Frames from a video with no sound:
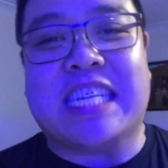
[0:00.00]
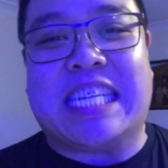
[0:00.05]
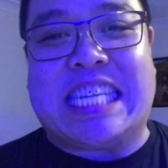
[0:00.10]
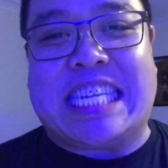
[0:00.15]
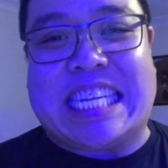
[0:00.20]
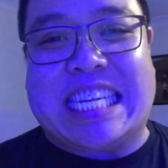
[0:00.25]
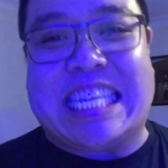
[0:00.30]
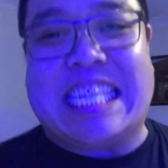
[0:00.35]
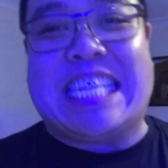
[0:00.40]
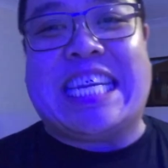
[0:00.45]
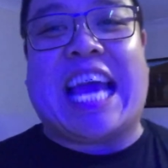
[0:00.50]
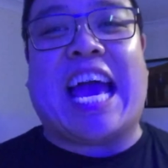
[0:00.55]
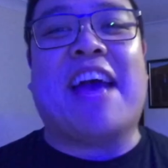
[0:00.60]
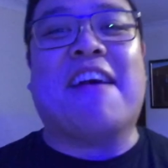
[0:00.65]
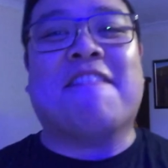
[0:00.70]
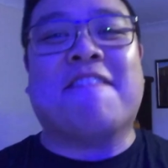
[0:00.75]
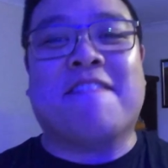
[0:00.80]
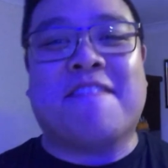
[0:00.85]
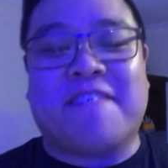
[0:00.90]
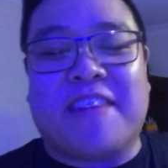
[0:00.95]

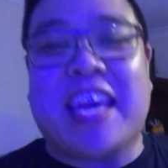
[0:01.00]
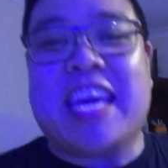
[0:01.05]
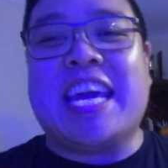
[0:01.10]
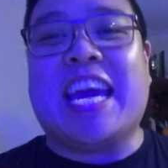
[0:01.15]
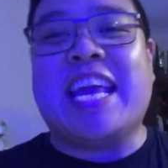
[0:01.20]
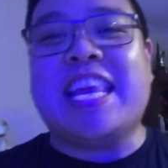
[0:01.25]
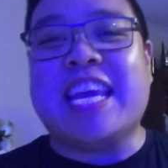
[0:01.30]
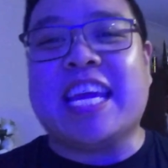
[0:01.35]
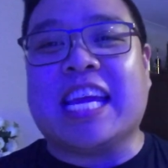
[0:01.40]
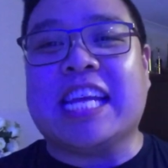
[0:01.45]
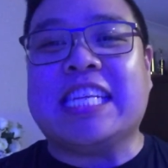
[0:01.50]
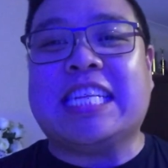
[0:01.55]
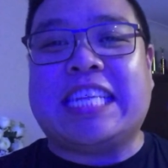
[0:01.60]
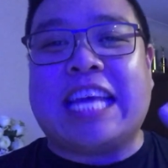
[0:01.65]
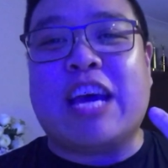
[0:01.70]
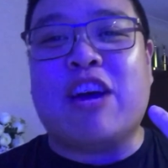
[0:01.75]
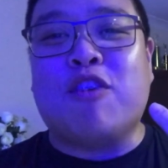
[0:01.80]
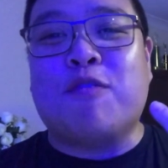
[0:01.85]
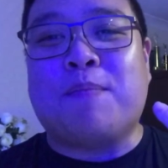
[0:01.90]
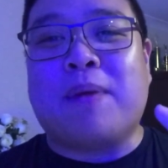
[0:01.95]
TV. And you can
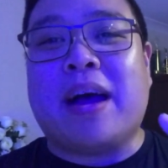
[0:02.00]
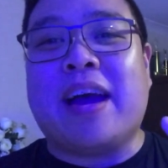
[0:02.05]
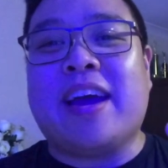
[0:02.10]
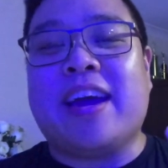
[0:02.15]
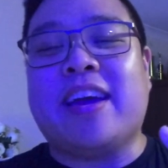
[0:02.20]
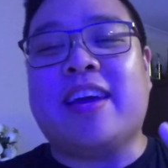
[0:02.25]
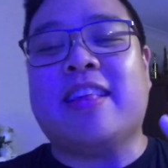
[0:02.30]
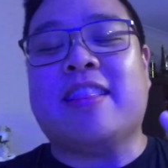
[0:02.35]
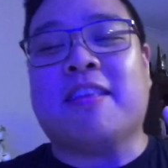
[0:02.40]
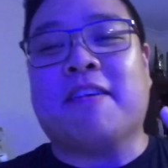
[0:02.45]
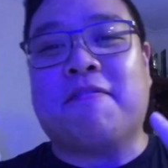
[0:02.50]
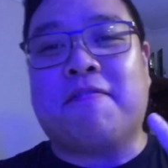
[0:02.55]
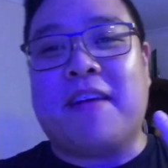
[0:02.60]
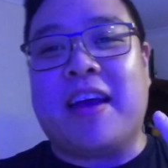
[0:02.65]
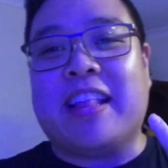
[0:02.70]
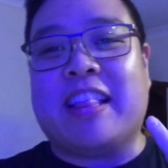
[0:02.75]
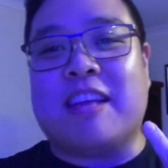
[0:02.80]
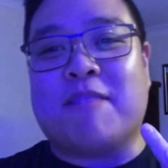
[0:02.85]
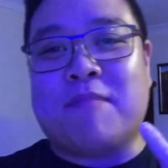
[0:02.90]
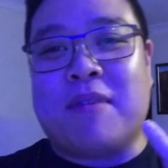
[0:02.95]
tell by the
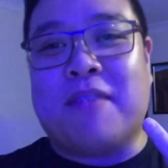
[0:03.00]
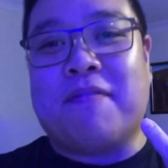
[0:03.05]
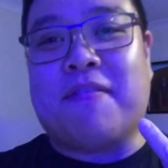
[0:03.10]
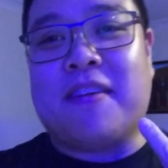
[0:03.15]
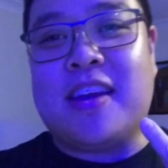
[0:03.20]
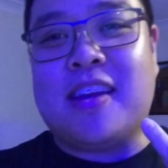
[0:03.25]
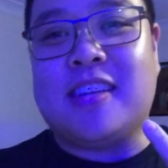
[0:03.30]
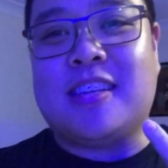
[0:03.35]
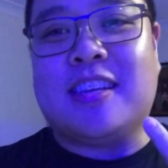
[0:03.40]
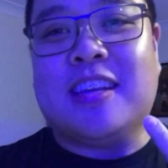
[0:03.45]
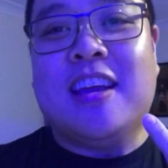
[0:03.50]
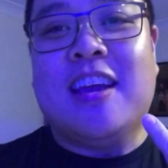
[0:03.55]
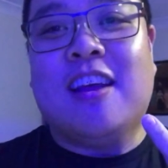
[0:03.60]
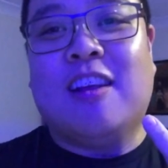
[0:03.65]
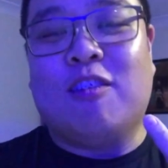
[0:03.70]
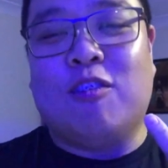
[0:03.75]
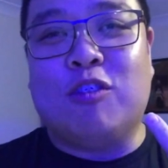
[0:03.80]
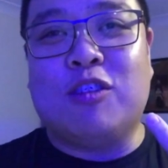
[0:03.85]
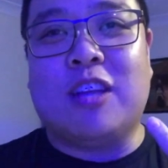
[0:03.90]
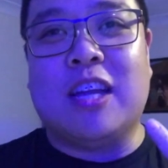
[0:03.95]
fact that my face
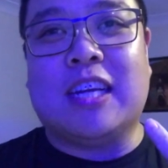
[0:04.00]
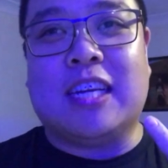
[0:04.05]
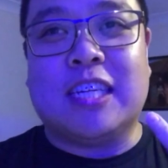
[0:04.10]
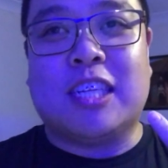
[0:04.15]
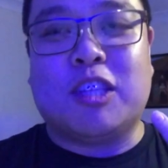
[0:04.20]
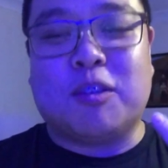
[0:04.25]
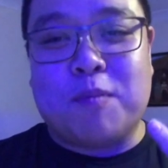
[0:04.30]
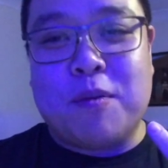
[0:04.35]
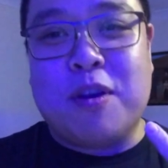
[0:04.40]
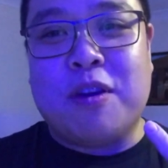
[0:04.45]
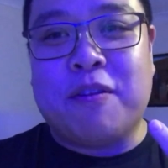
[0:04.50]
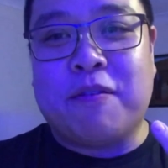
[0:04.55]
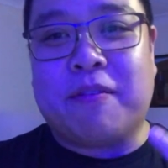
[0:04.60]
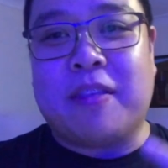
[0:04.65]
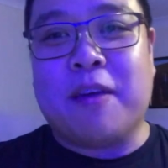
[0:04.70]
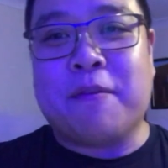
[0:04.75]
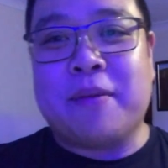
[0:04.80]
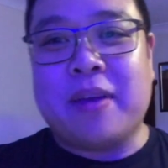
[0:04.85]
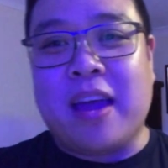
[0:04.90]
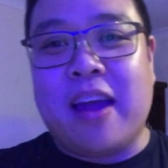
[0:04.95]
looks like a smurf
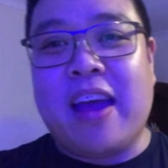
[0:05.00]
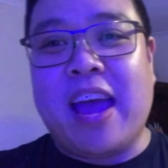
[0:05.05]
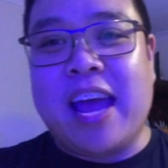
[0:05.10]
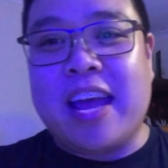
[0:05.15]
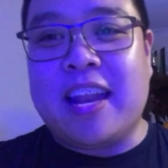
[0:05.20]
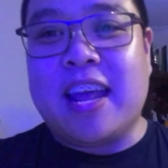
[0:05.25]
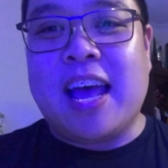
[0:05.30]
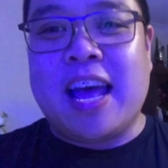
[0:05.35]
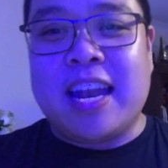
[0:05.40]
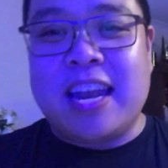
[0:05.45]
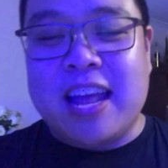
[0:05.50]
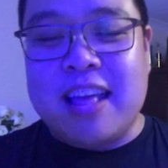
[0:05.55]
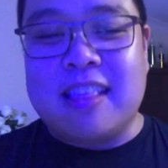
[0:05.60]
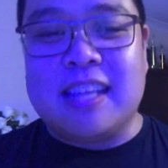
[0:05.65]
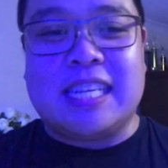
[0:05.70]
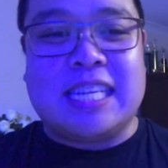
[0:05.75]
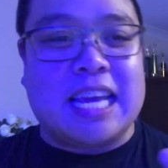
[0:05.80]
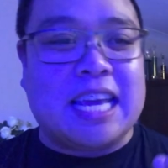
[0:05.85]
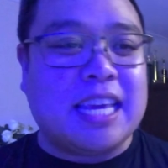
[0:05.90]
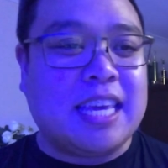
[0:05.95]
that we are at another
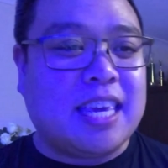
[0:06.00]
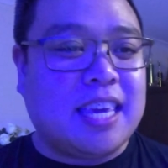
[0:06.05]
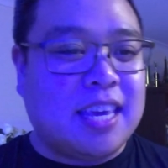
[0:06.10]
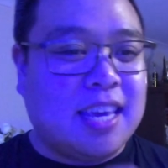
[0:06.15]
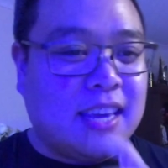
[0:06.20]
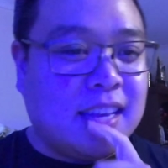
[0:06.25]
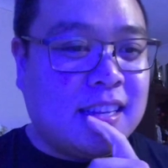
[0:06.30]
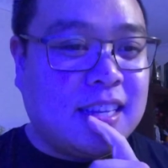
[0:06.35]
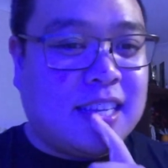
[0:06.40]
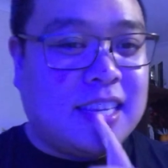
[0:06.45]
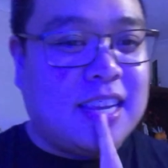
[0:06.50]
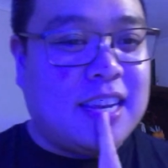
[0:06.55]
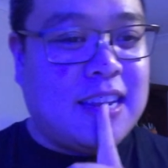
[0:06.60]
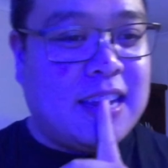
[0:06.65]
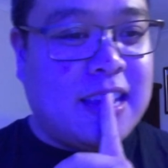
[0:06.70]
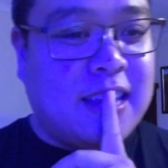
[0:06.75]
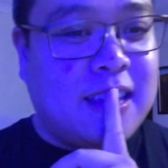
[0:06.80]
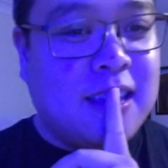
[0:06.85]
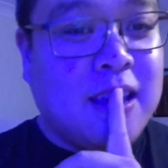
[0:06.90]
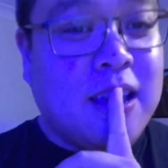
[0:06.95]
tank here in
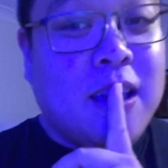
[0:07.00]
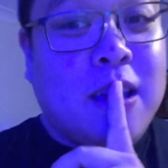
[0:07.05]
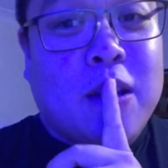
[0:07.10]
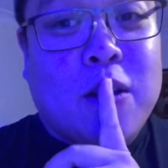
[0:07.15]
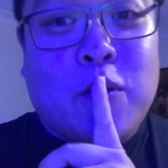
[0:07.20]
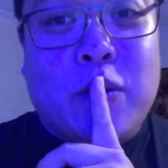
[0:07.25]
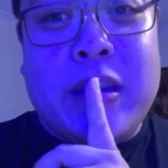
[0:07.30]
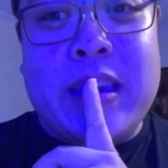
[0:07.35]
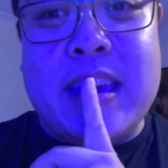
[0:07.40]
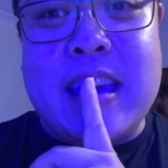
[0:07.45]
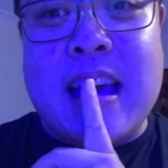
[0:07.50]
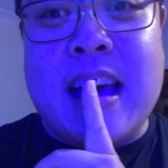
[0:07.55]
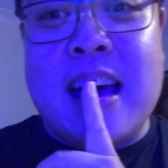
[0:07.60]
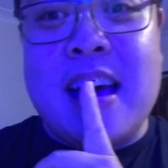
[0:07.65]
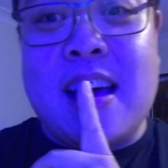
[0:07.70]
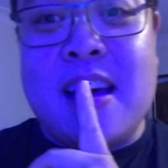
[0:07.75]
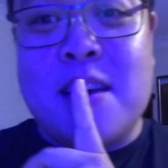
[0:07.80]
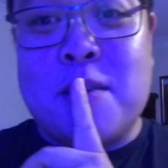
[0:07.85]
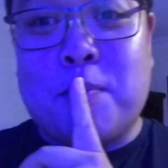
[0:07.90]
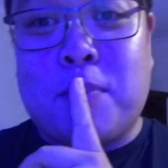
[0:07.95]
Sydney. We
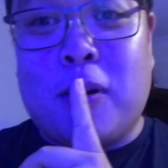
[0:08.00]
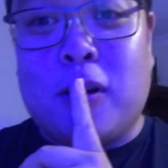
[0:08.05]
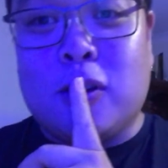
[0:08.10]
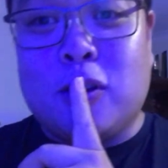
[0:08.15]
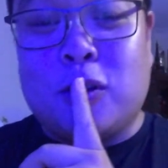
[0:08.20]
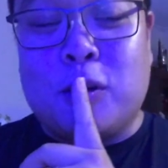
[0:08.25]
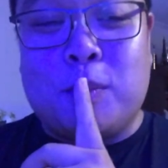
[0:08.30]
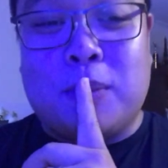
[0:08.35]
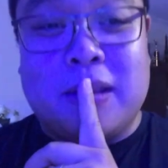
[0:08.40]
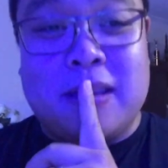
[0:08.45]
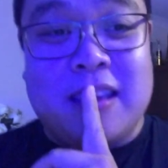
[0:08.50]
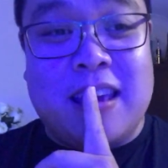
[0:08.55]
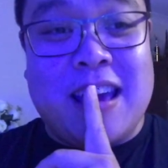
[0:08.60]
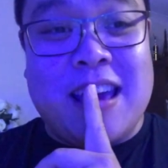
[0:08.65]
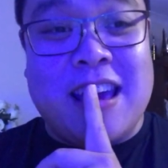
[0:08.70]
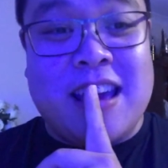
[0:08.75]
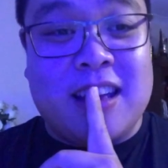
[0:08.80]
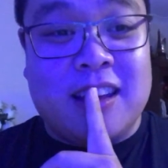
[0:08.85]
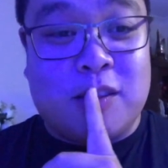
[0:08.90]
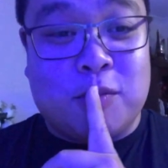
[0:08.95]
are possibly
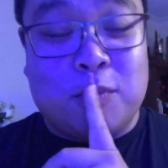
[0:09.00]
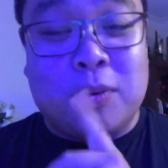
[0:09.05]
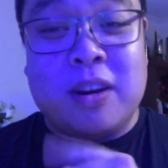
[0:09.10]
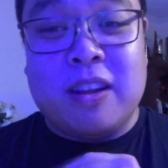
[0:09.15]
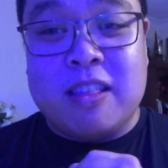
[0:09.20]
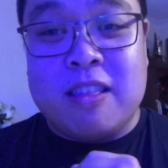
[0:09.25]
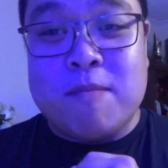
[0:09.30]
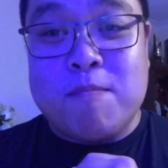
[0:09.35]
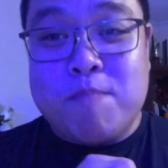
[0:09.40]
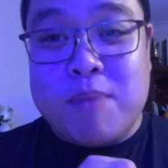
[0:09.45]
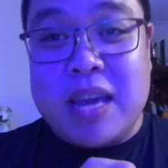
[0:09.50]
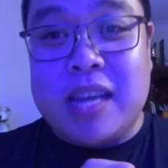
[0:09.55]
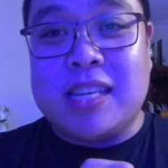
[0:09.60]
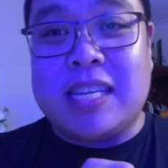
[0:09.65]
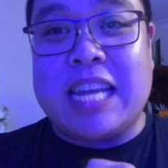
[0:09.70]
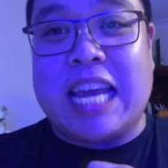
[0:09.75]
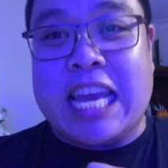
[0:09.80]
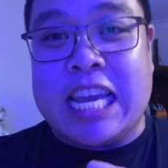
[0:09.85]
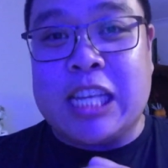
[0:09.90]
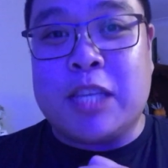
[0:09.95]
at one of the
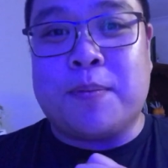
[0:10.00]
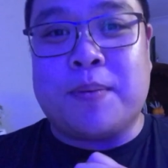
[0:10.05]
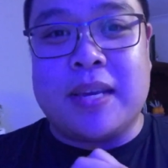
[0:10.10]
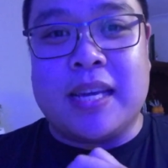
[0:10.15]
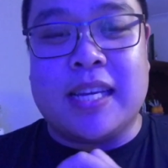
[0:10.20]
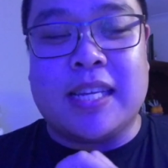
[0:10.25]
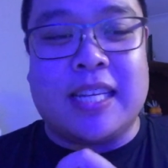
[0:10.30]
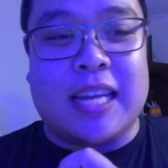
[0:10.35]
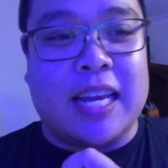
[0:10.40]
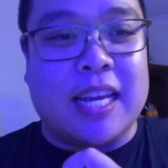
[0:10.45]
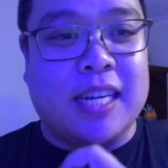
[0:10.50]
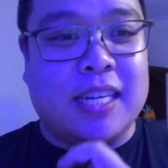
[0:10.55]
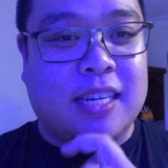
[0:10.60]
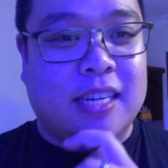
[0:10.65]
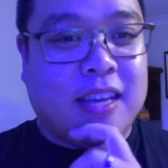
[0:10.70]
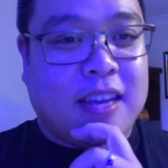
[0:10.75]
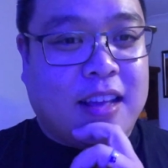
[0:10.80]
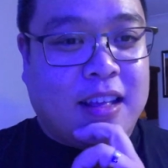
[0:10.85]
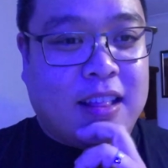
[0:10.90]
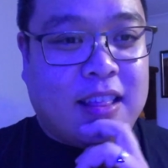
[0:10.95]
best SPS tanks
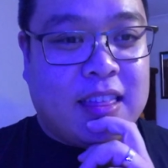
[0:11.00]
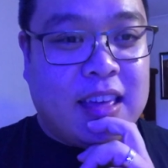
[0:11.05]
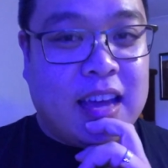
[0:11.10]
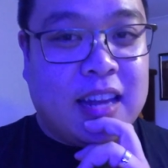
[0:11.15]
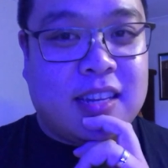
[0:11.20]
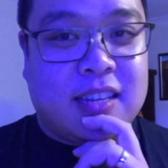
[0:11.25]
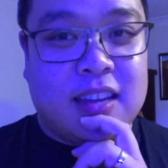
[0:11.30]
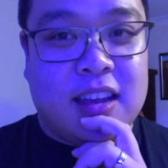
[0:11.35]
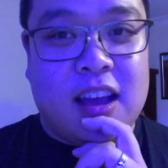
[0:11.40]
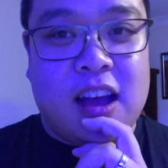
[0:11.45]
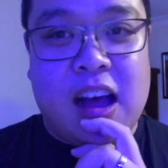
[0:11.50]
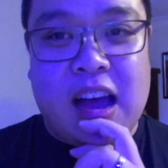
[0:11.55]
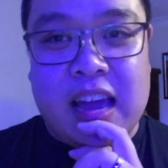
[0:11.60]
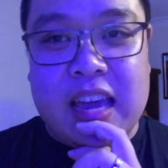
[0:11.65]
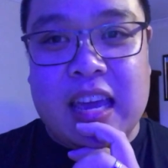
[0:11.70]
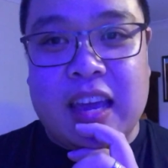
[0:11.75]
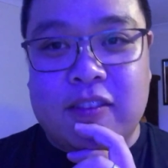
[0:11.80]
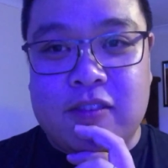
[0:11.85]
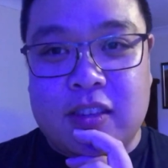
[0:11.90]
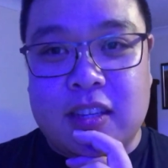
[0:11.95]
that uh,
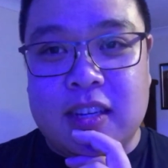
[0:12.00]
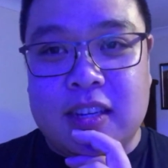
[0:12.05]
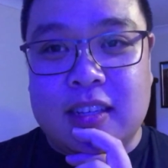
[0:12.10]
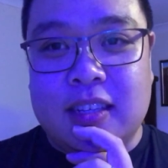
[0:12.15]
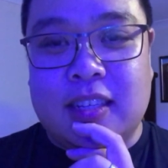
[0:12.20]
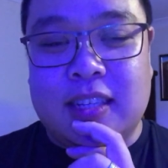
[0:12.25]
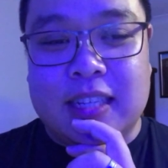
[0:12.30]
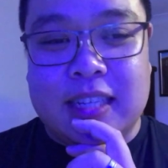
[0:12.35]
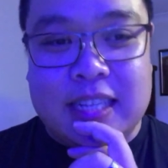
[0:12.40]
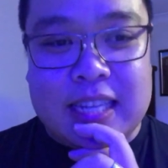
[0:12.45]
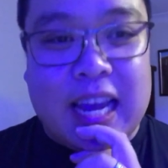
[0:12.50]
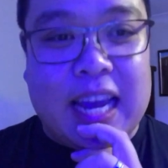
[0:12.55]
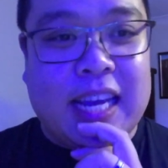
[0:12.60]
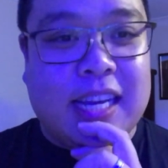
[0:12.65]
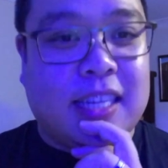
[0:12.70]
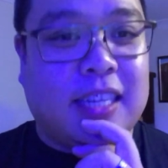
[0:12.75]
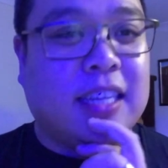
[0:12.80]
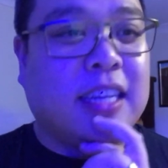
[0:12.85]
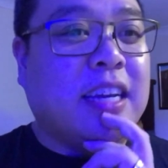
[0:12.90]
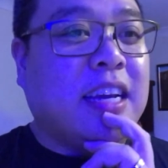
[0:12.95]
I have seen to
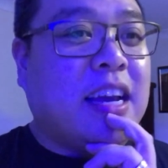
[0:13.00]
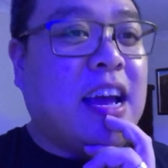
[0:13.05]
date.